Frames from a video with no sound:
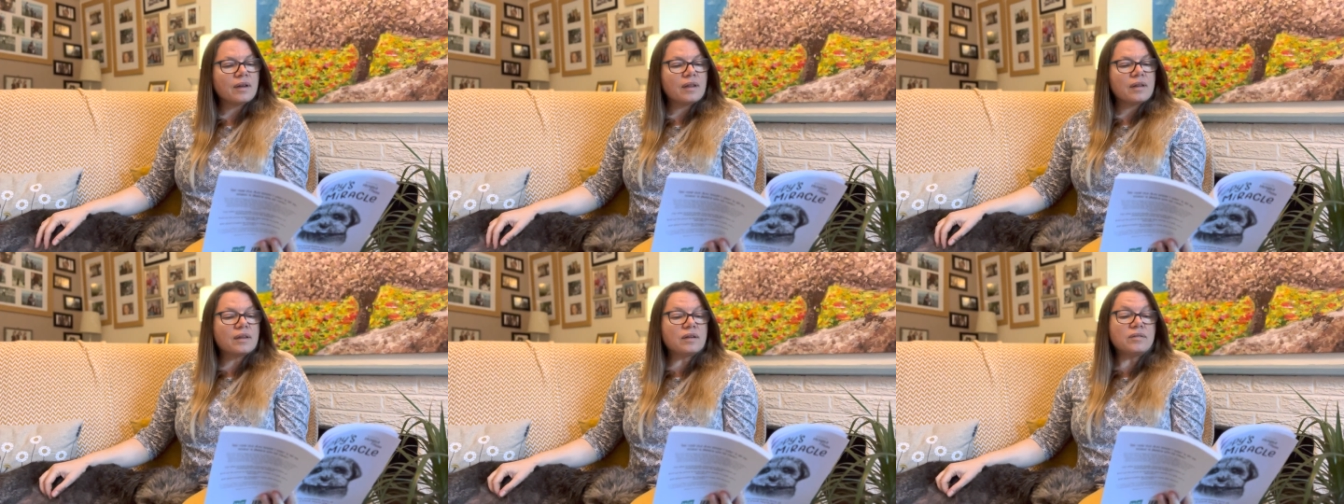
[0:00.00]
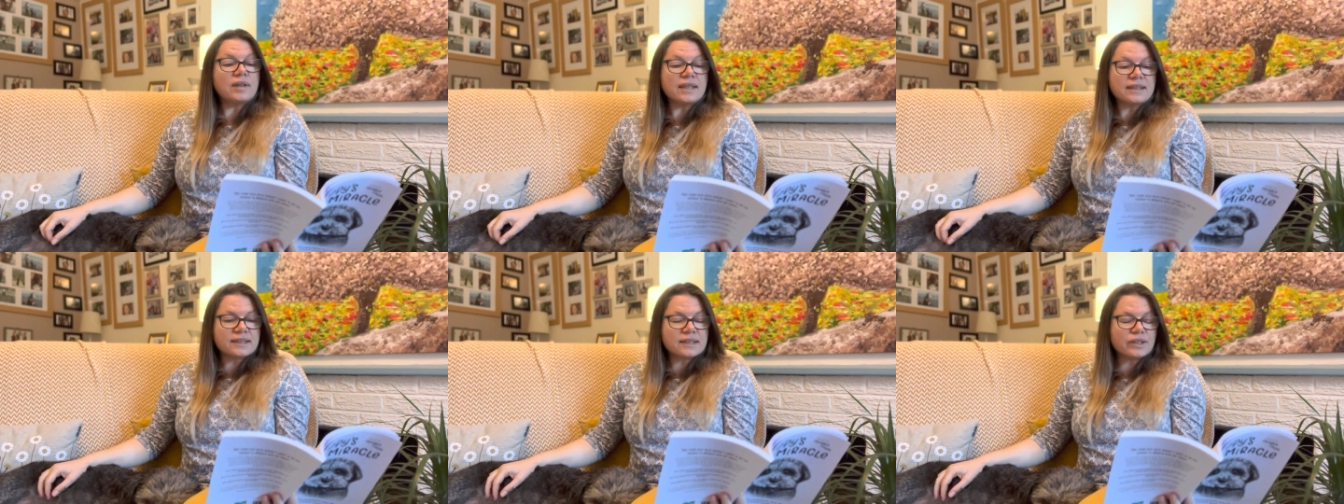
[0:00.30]
The
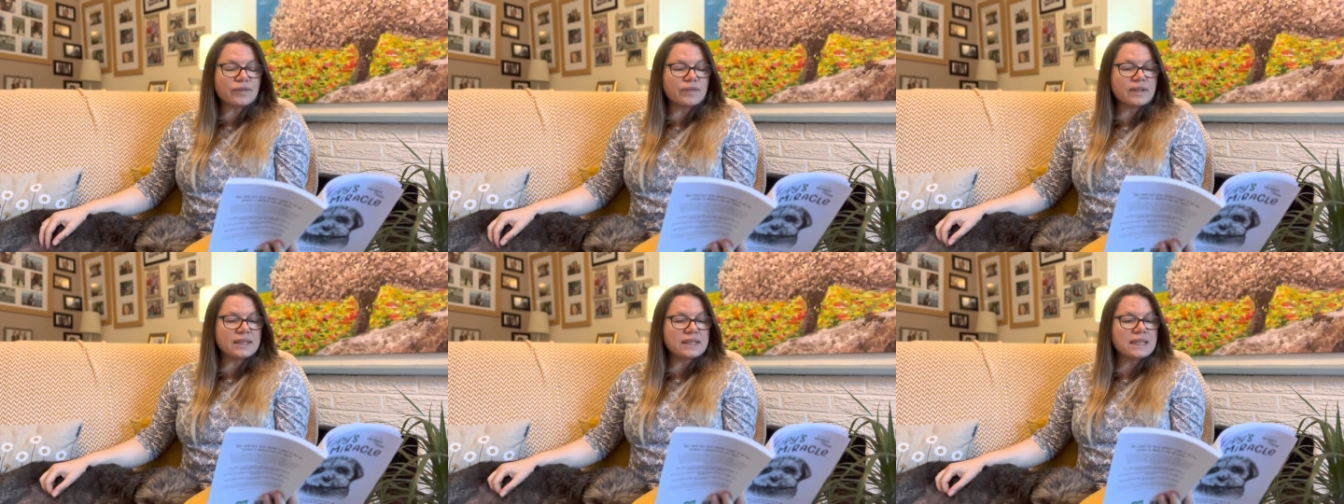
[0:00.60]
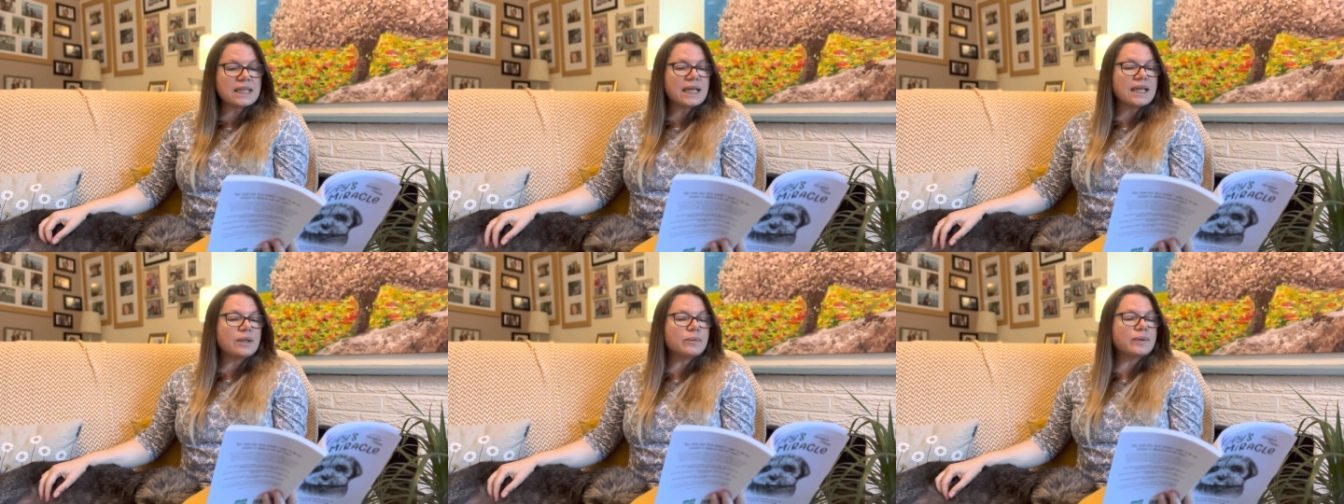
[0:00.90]
rest of the
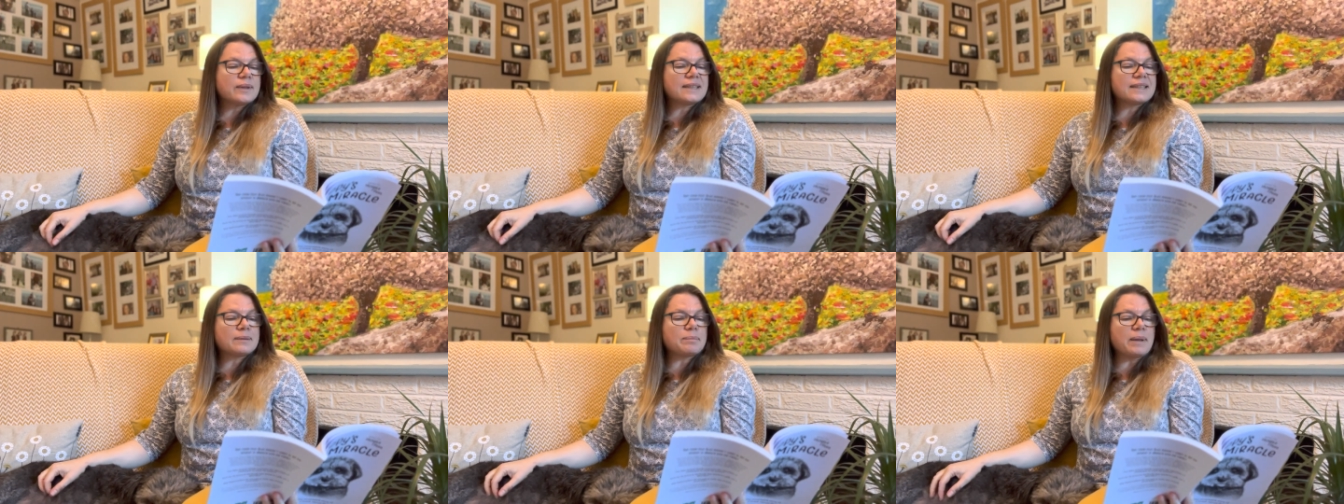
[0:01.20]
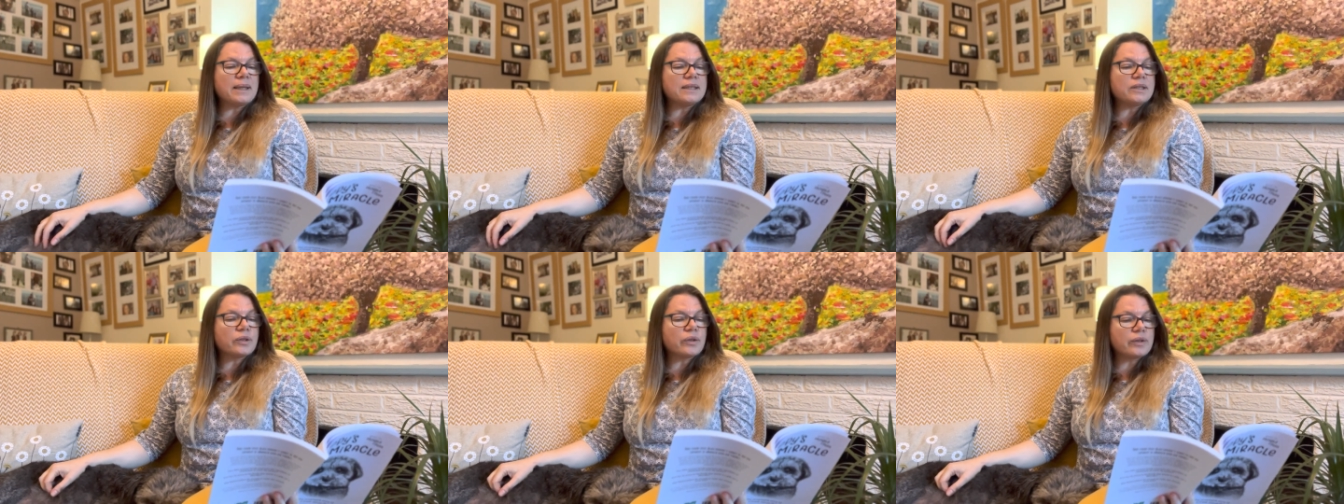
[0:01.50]
day was
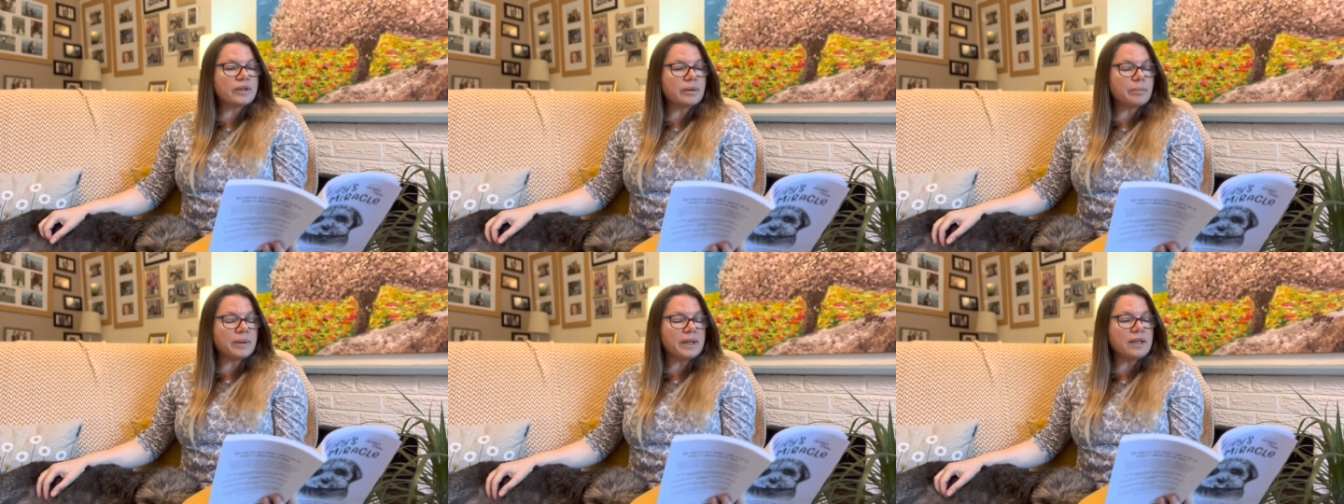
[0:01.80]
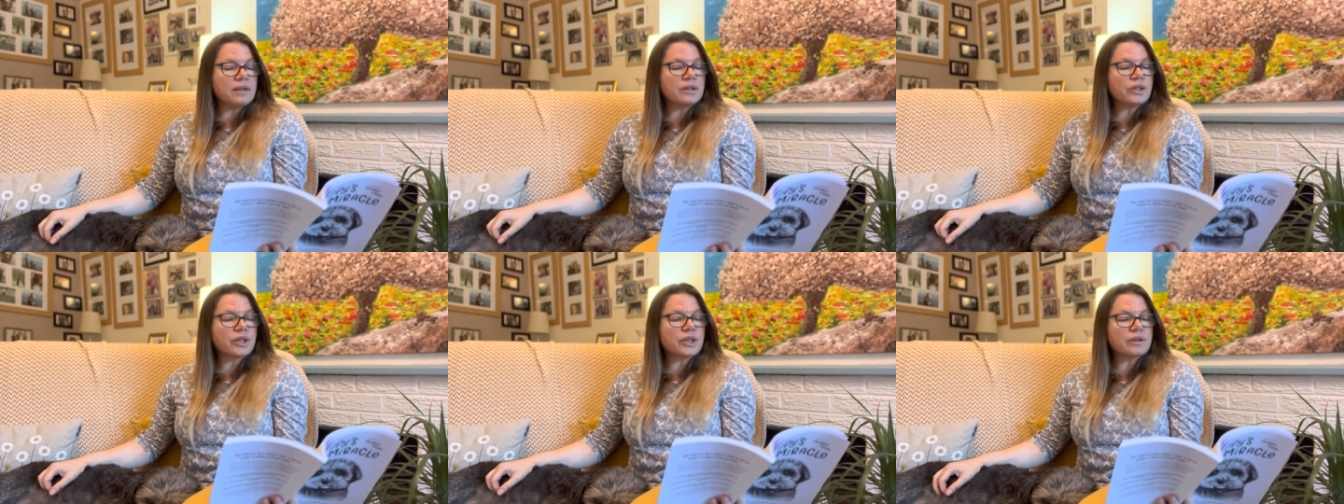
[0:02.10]
spent on the
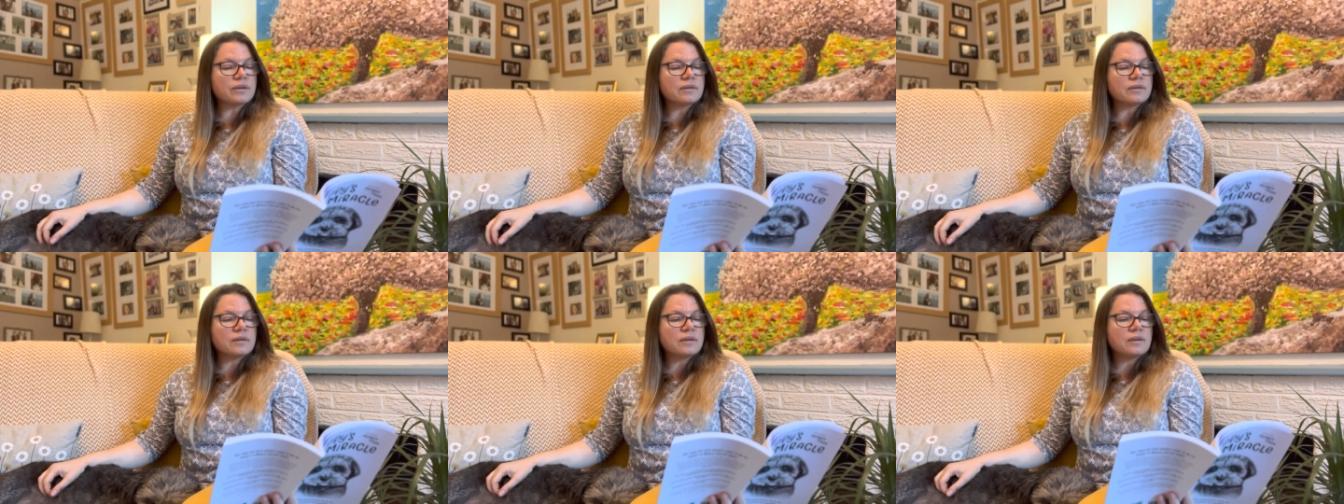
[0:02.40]
beach.